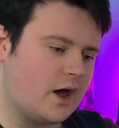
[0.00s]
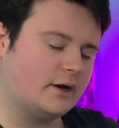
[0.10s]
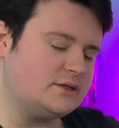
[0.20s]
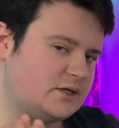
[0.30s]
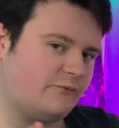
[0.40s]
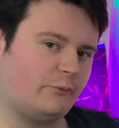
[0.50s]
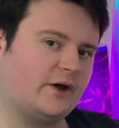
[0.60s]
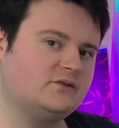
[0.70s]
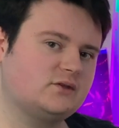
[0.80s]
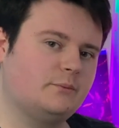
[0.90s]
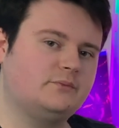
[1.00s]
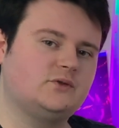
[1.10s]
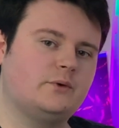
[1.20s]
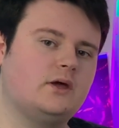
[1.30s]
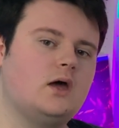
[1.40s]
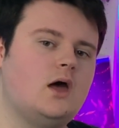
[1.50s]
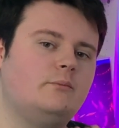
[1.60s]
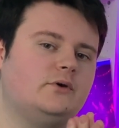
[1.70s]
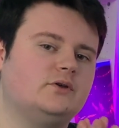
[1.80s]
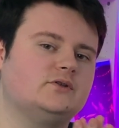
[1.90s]
naive brands come to it,
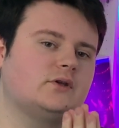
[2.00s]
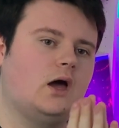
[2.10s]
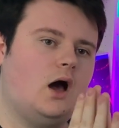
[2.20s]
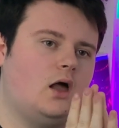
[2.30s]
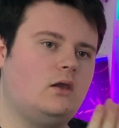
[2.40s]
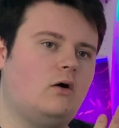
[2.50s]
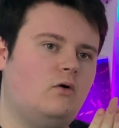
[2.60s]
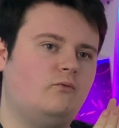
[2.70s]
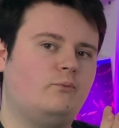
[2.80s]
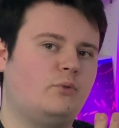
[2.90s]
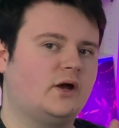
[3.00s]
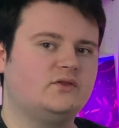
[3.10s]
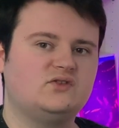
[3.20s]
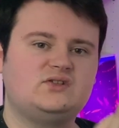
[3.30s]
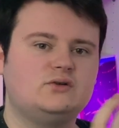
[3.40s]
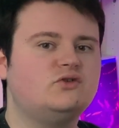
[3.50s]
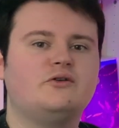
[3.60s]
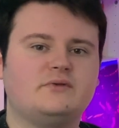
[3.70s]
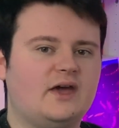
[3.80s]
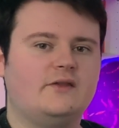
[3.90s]
because a lot of brands still
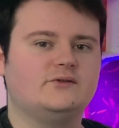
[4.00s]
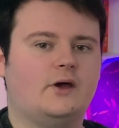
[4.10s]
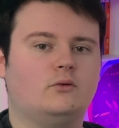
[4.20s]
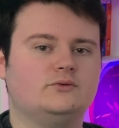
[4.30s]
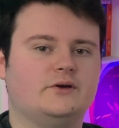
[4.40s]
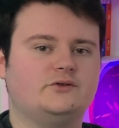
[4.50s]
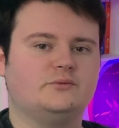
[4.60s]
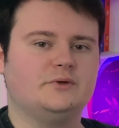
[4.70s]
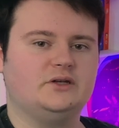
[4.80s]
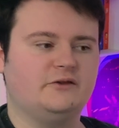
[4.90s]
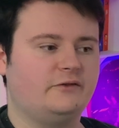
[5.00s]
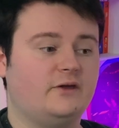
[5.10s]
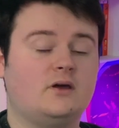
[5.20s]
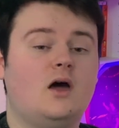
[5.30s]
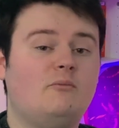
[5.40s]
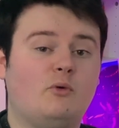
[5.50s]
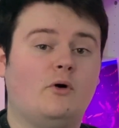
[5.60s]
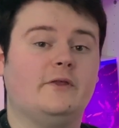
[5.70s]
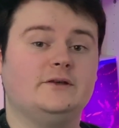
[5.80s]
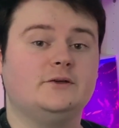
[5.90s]
don't get this whole social media thing, but
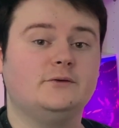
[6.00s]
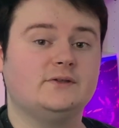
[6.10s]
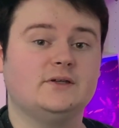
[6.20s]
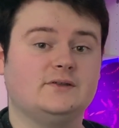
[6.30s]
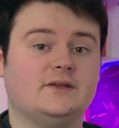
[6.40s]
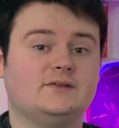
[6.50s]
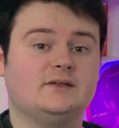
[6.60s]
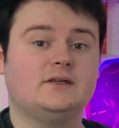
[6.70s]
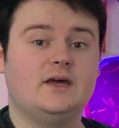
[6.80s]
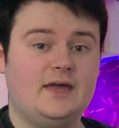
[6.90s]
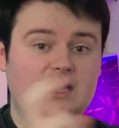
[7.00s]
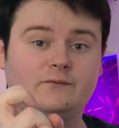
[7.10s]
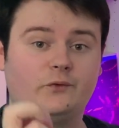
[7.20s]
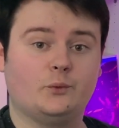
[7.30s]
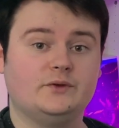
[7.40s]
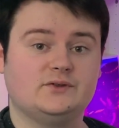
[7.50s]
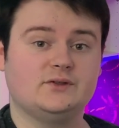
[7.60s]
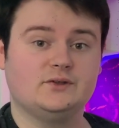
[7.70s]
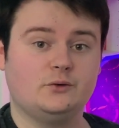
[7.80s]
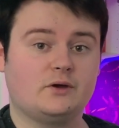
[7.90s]
what they do see is they see
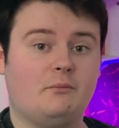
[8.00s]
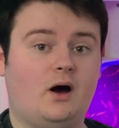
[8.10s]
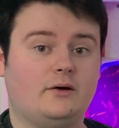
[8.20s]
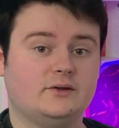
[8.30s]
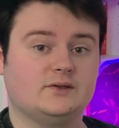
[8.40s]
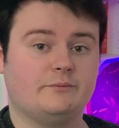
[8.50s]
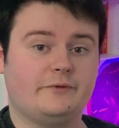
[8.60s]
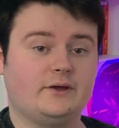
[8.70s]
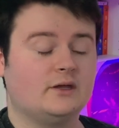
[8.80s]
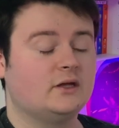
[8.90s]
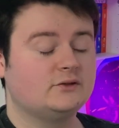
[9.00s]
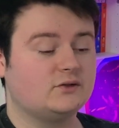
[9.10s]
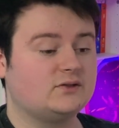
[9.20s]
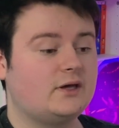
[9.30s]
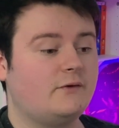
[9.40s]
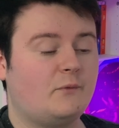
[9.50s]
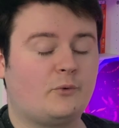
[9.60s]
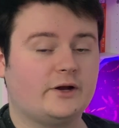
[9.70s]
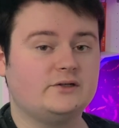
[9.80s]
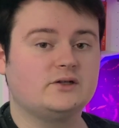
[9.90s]
influencers who can market something. So say if a
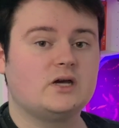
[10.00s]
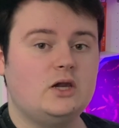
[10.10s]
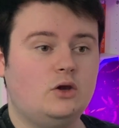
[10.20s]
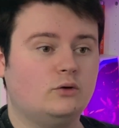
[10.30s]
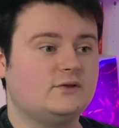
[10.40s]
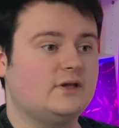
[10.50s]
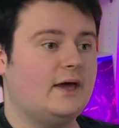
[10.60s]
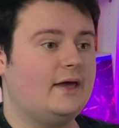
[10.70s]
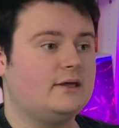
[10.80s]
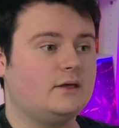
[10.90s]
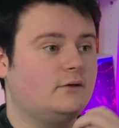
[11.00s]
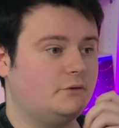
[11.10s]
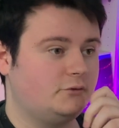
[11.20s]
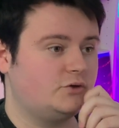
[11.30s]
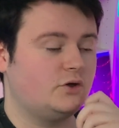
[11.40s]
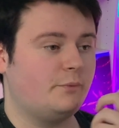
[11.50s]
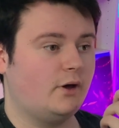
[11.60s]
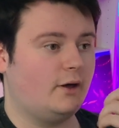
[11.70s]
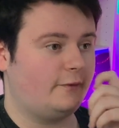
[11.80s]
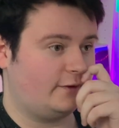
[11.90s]
brand looks at a
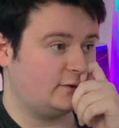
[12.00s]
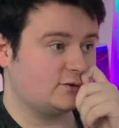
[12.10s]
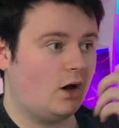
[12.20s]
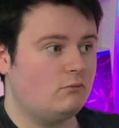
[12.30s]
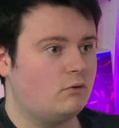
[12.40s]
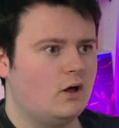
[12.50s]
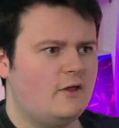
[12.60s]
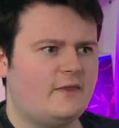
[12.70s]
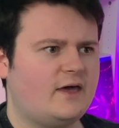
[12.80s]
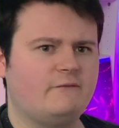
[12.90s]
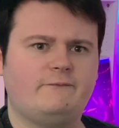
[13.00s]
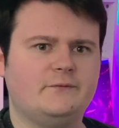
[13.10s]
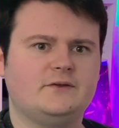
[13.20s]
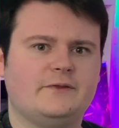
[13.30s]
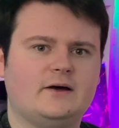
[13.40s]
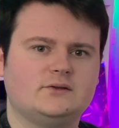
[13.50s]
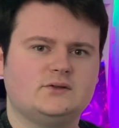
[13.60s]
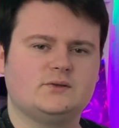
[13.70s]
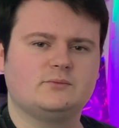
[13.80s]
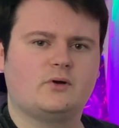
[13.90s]
YouTuber and thinks, oh, they have
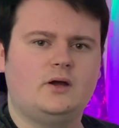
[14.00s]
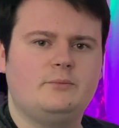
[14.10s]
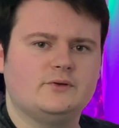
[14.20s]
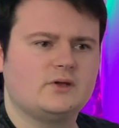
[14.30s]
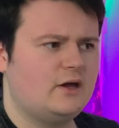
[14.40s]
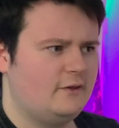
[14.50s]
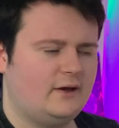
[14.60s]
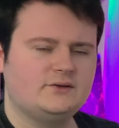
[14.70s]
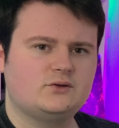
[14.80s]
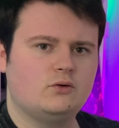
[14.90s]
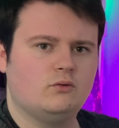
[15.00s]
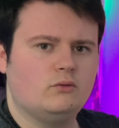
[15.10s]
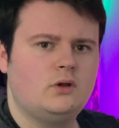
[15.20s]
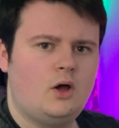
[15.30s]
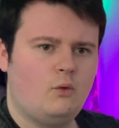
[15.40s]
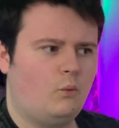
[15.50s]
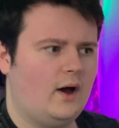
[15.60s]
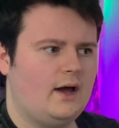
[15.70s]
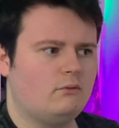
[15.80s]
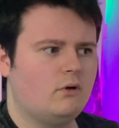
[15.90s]
50,000 subscribers, that's cool,
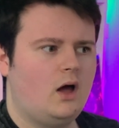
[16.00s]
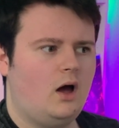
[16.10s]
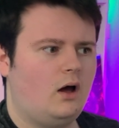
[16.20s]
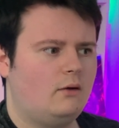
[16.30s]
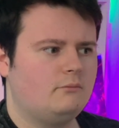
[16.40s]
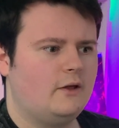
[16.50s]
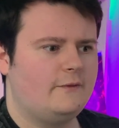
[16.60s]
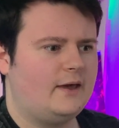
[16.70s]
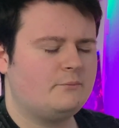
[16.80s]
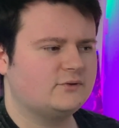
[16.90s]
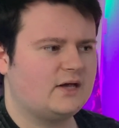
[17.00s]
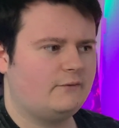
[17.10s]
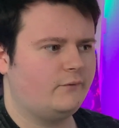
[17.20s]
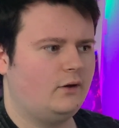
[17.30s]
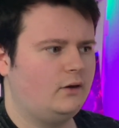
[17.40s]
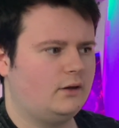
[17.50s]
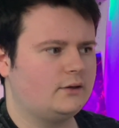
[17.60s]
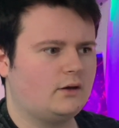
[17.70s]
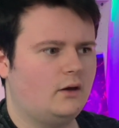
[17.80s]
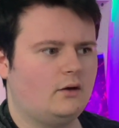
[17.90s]
wow, they must have
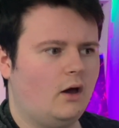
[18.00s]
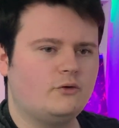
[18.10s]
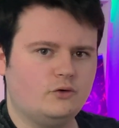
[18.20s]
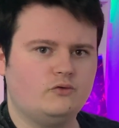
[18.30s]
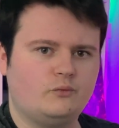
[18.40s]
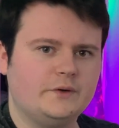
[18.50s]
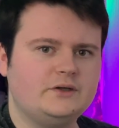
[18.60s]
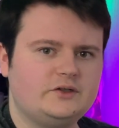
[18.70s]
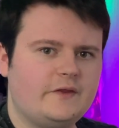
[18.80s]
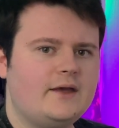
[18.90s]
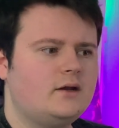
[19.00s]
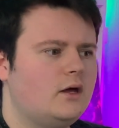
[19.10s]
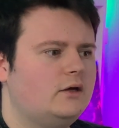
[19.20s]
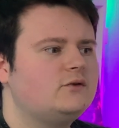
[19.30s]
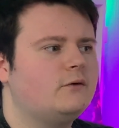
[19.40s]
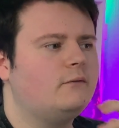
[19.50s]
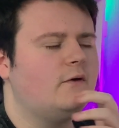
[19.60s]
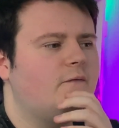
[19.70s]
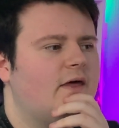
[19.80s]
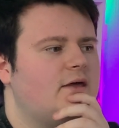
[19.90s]
like a good reach then. So
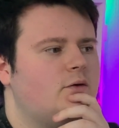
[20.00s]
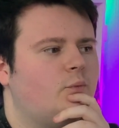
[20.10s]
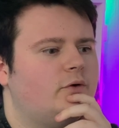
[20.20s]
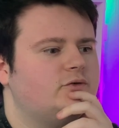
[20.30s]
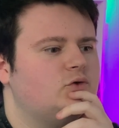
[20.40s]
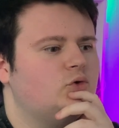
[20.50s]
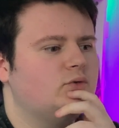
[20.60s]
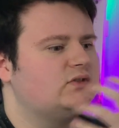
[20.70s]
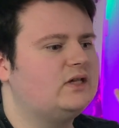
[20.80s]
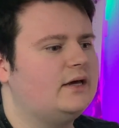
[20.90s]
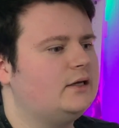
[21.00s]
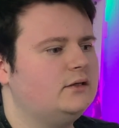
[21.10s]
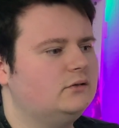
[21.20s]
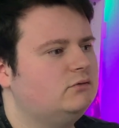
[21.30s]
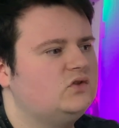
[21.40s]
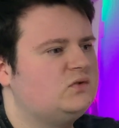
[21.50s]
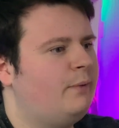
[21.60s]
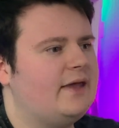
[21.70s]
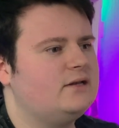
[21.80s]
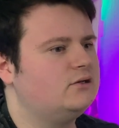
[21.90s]
if they were to say
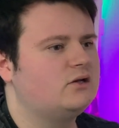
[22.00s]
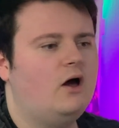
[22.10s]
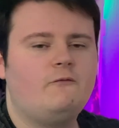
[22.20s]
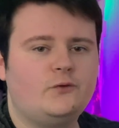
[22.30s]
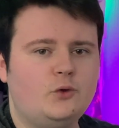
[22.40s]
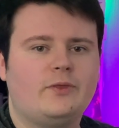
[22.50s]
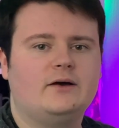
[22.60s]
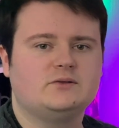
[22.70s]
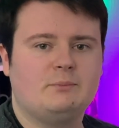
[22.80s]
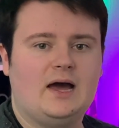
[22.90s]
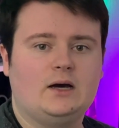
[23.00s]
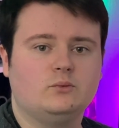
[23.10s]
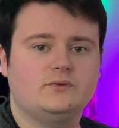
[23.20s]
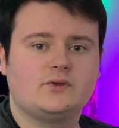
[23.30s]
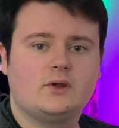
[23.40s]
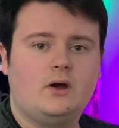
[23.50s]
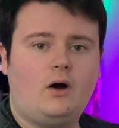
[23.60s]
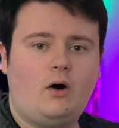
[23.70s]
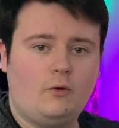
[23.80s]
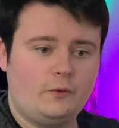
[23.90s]
spend a few £1,000s
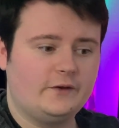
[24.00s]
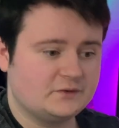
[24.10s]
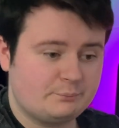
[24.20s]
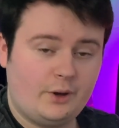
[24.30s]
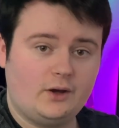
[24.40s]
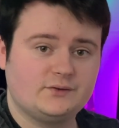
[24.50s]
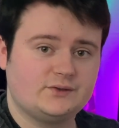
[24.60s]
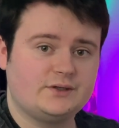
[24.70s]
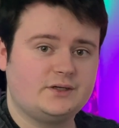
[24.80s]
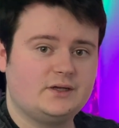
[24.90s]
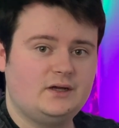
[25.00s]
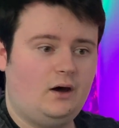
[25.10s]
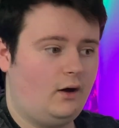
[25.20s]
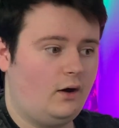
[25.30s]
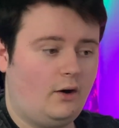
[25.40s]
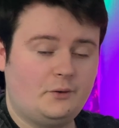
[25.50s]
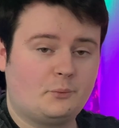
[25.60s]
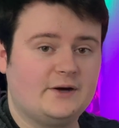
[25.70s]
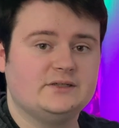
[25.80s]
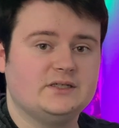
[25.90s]
on this person, on a
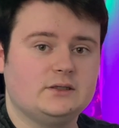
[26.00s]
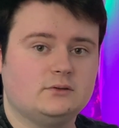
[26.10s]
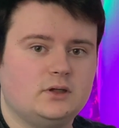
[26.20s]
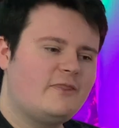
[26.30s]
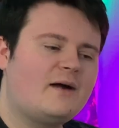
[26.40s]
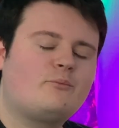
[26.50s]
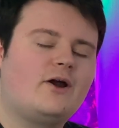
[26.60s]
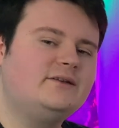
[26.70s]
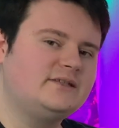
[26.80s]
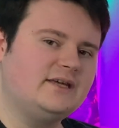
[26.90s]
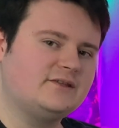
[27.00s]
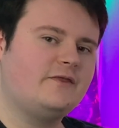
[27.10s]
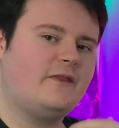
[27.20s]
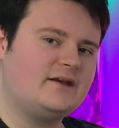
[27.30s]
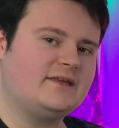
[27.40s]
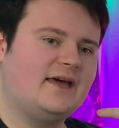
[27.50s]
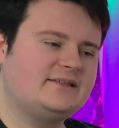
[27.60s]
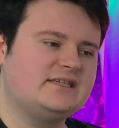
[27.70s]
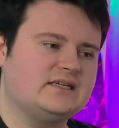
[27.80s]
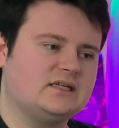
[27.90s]
brand deal, that brand isn't then
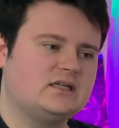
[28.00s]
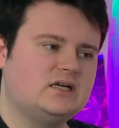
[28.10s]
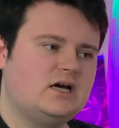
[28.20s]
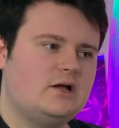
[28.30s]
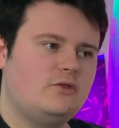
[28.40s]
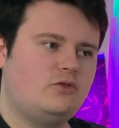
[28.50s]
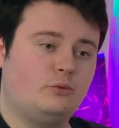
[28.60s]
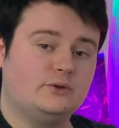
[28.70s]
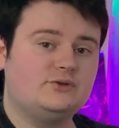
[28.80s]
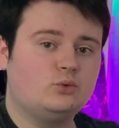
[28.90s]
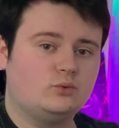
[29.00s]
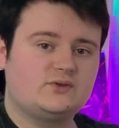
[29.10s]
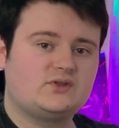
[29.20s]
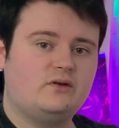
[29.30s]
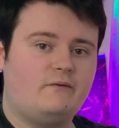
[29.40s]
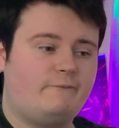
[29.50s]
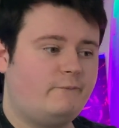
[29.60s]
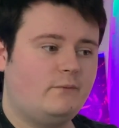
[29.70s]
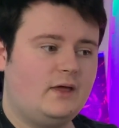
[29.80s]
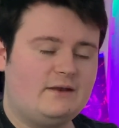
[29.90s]
getting the results of
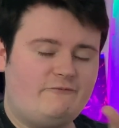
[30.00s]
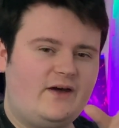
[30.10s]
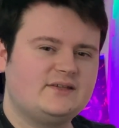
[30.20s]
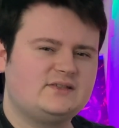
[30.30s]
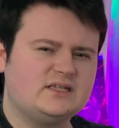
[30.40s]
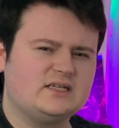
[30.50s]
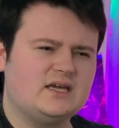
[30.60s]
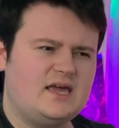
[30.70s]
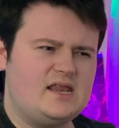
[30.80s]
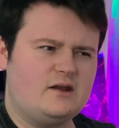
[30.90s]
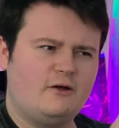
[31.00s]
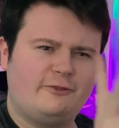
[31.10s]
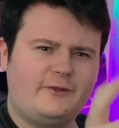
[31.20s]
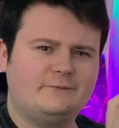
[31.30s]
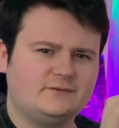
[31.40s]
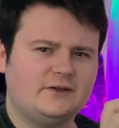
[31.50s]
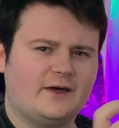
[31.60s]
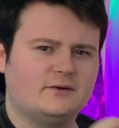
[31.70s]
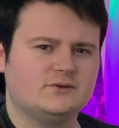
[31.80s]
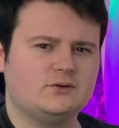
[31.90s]
investing in a
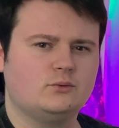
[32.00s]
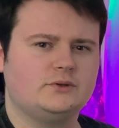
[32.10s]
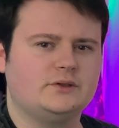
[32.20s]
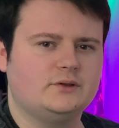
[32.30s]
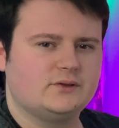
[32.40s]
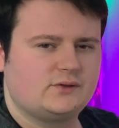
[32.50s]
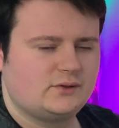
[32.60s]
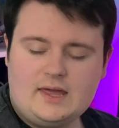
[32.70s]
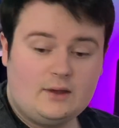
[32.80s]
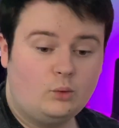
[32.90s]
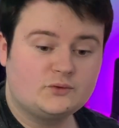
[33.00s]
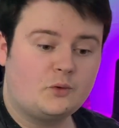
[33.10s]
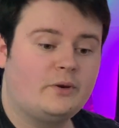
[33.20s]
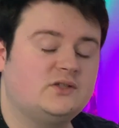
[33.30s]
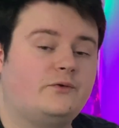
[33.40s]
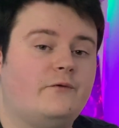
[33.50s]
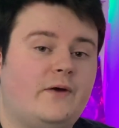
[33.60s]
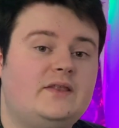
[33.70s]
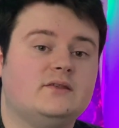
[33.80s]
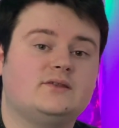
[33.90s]
50,000 audience. It also applies for
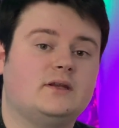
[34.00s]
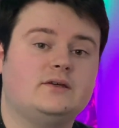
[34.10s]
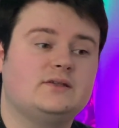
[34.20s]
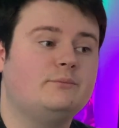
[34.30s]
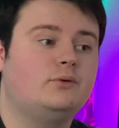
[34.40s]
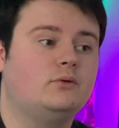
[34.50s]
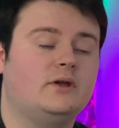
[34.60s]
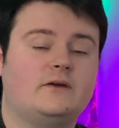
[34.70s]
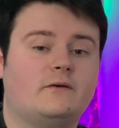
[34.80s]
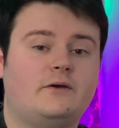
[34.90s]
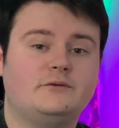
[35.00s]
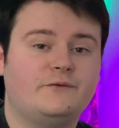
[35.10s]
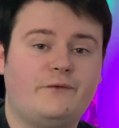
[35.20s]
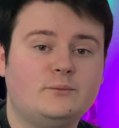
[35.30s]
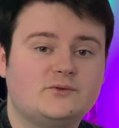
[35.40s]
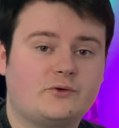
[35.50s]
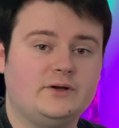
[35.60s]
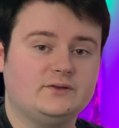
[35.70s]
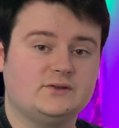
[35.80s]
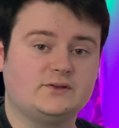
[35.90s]
events, like simple, like going to film
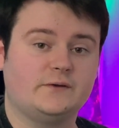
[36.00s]
screenings and